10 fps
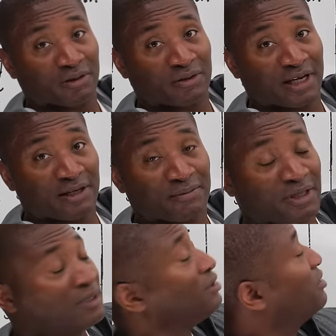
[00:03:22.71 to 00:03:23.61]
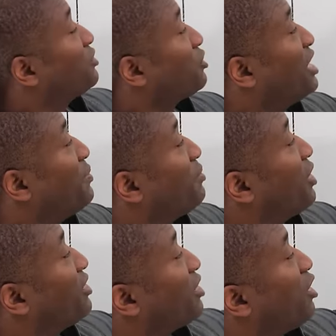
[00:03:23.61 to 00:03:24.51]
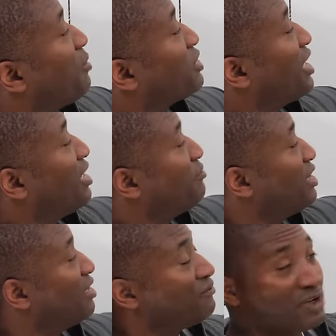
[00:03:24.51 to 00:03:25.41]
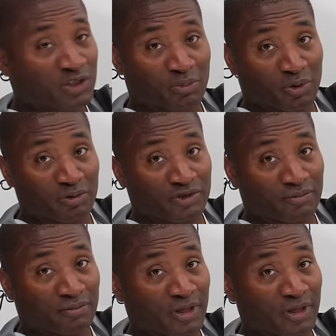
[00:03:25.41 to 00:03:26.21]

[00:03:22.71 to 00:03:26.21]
Okay? So keep in mind that carbs can be vegetables,